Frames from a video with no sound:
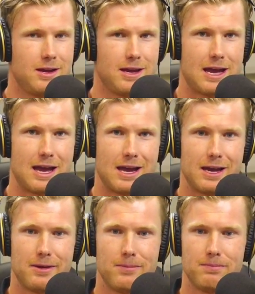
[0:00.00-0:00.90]

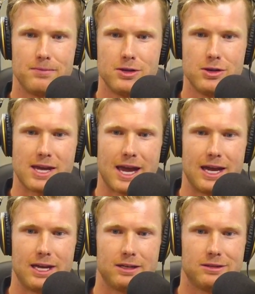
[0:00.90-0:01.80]
um, you
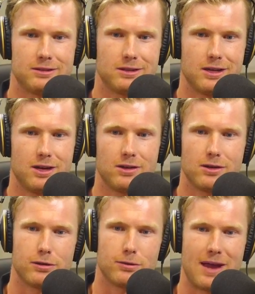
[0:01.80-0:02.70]
can you know go
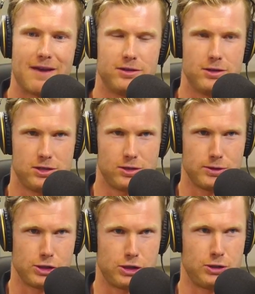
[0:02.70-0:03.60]
through avenues to
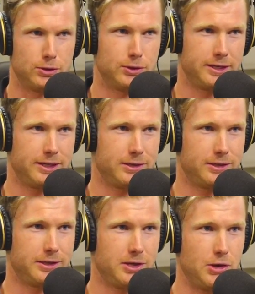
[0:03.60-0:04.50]
ensure your
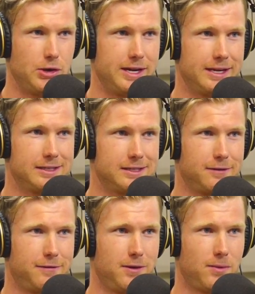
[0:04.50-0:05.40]
earnings if
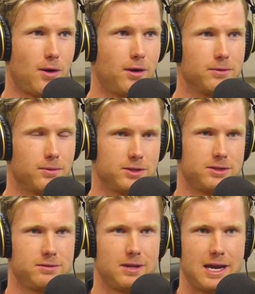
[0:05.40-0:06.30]
you want, which
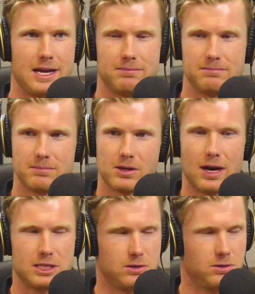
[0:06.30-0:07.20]
um,
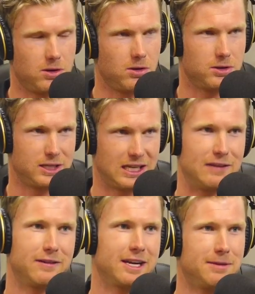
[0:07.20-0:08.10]
guys who earn
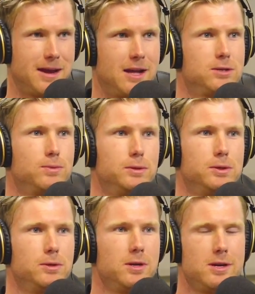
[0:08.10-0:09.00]
significant amounts will
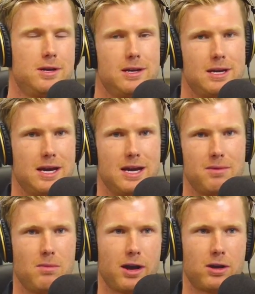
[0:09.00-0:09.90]
do. Uh,
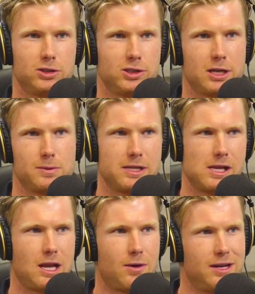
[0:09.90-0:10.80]
my contract's one of the
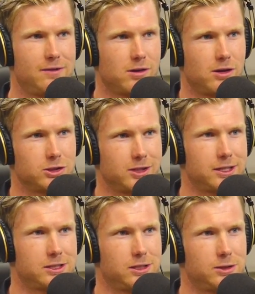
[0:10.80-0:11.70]
lower level contracts,
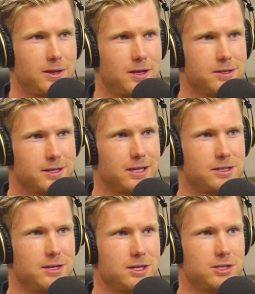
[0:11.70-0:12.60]
so it's one of those things that
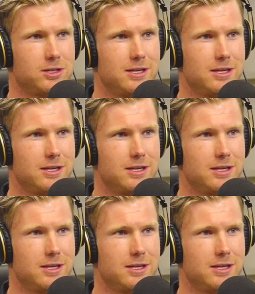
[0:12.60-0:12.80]
you just